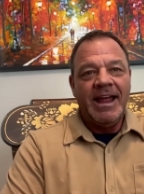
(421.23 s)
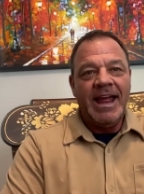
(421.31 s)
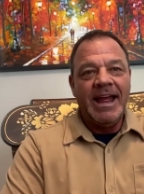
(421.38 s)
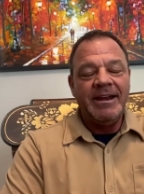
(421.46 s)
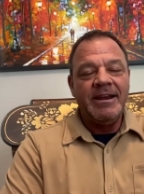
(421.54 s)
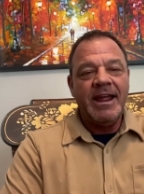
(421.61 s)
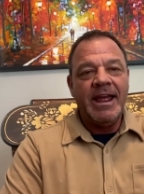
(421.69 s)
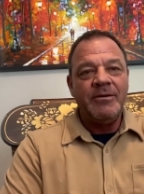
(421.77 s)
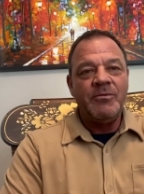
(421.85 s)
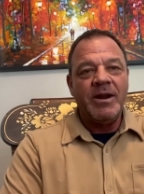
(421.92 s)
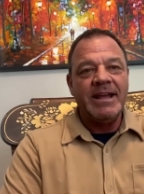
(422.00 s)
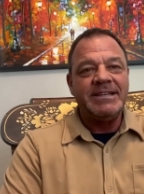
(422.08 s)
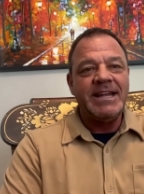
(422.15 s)
And
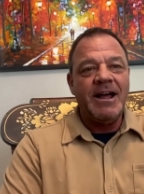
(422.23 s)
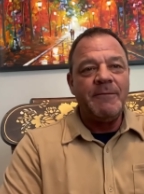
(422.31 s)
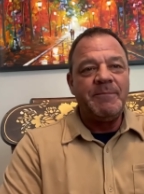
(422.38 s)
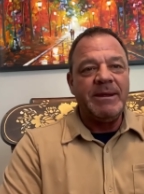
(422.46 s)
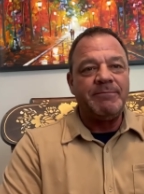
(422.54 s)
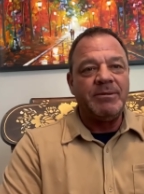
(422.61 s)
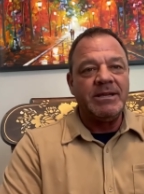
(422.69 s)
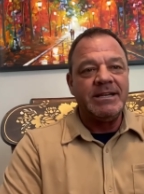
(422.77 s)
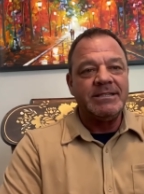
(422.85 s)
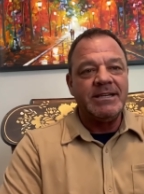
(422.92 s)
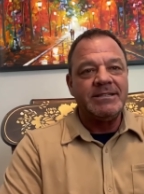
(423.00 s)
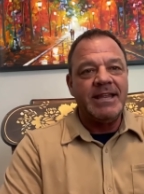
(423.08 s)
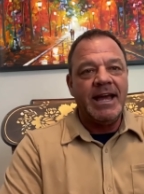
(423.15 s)
what I tell people
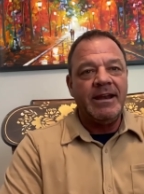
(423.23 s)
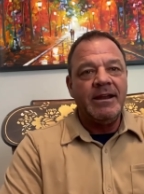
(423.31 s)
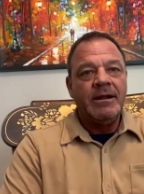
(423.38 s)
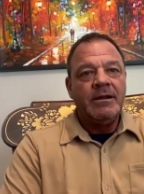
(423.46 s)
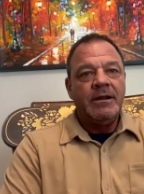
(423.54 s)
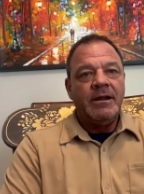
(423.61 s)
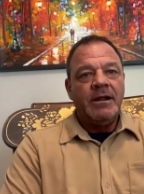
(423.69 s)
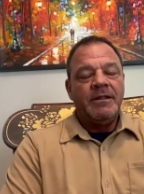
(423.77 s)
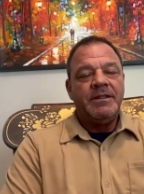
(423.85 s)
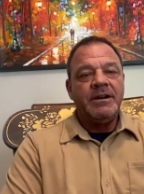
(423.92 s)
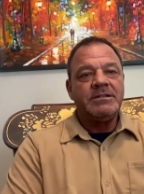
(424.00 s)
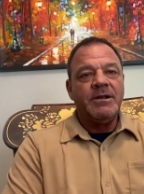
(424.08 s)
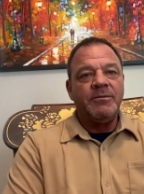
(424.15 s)
is that
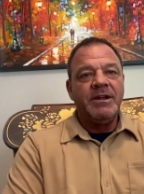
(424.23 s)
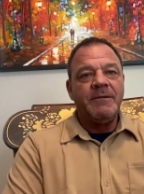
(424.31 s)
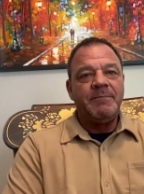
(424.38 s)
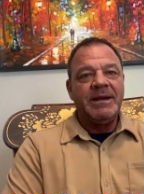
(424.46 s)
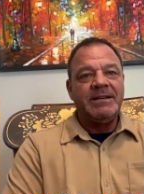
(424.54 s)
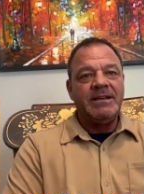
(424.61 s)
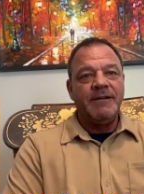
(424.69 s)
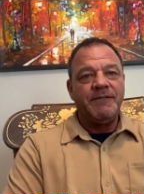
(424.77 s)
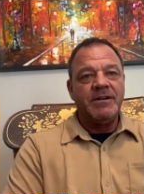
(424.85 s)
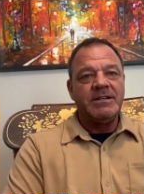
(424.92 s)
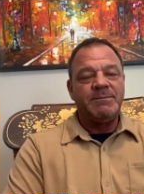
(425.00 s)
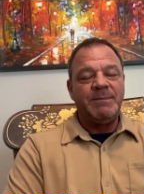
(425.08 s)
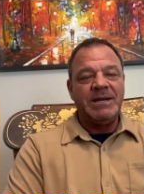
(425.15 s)
there's a real big
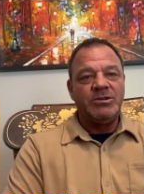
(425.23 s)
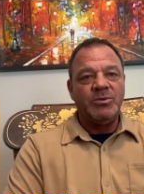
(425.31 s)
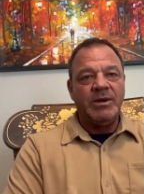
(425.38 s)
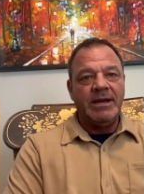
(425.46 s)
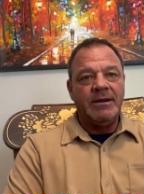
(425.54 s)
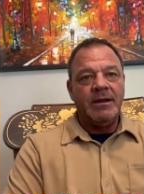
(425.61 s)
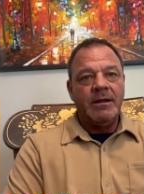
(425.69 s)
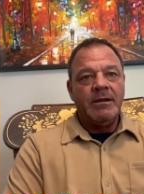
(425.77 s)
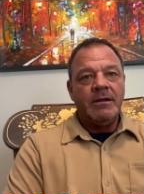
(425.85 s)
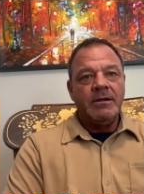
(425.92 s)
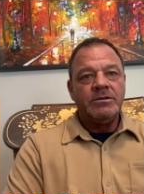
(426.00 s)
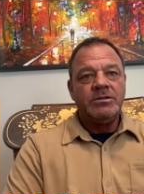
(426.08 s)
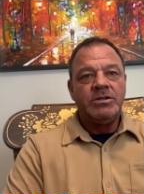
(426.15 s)
difference between
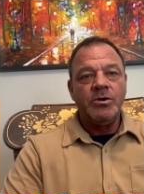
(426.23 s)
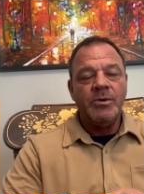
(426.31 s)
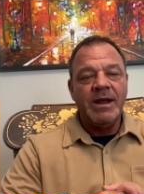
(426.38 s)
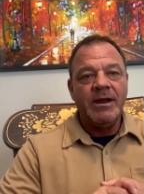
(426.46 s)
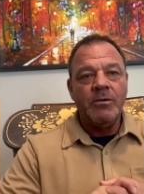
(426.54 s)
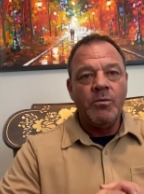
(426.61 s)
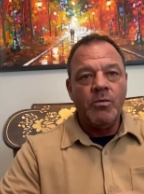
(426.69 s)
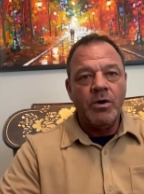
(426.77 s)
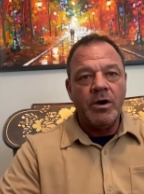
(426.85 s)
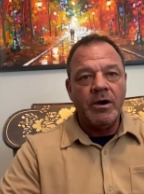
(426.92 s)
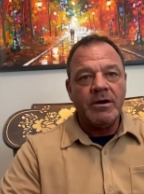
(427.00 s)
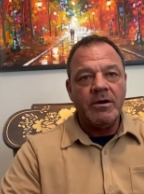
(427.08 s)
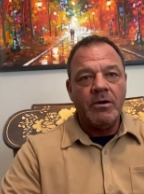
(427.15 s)
doing
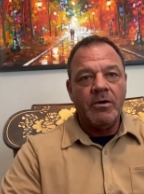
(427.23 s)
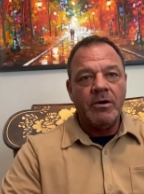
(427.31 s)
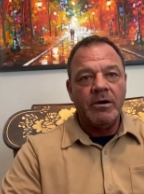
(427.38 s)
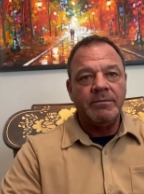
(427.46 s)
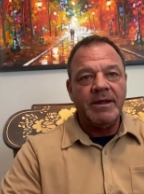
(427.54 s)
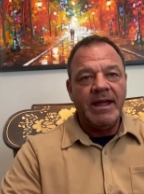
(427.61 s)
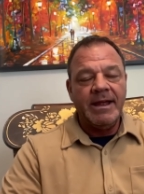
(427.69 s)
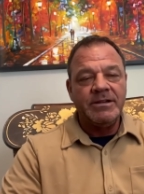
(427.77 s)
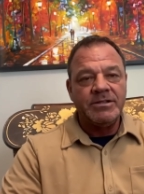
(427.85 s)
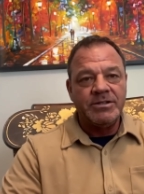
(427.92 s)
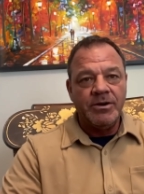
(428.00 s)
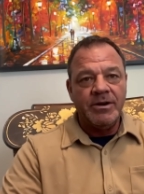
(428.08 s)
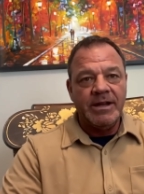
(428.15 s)
work or
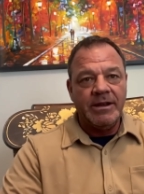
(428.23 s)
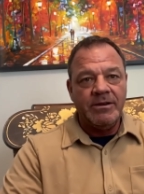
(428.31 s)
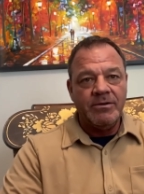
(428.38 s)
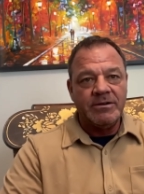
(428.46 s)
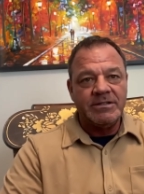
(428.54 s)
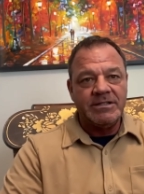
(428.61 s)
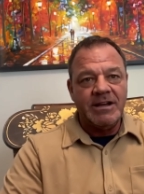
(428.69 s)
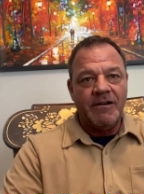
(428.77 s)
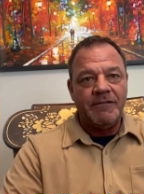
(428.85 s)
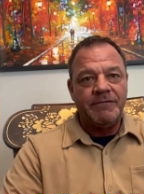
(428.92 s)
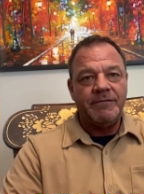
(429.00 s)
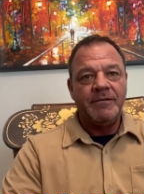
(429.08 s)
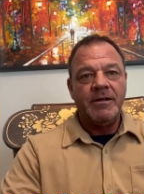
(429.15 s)
exerting
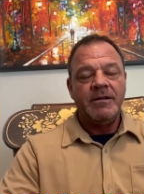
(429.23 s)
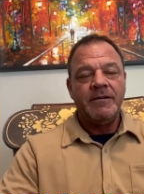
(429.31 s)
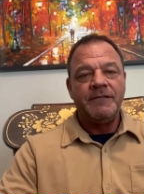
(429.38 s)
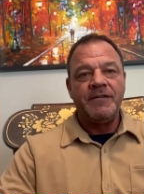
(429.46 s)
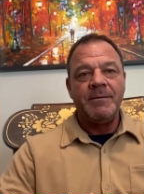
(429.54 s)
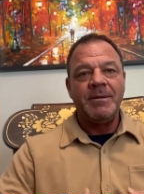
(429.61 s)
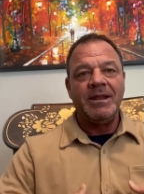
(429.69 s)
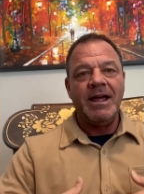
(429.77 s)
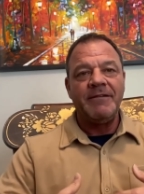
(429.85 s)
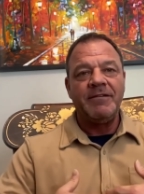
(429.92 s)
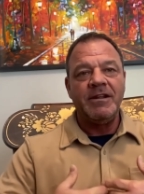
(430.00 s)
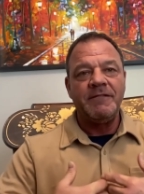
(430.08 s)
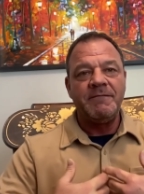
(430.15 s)
yourself from a
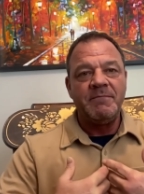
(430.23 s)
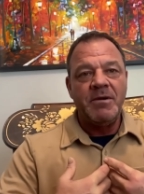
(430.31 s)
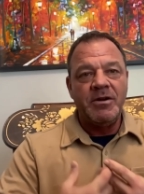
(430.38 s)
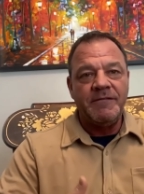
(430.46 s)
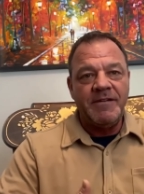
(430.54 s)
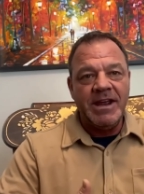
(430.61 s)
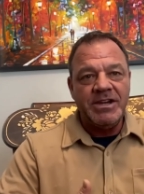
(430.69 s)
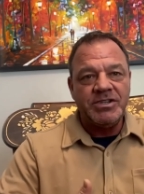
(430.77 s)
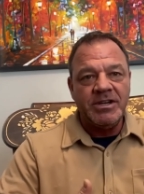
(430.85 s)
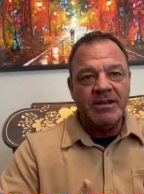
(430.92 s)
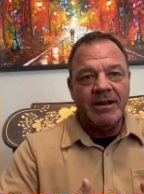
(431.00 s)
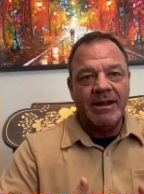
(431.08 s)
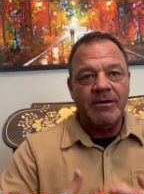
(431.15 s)
level of
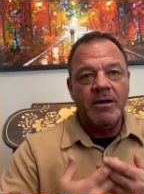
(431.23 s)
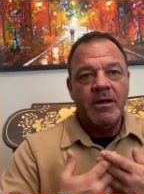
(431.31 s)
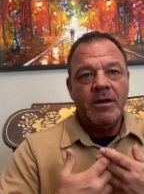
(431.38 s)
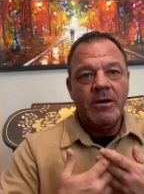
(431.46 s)
motivation, like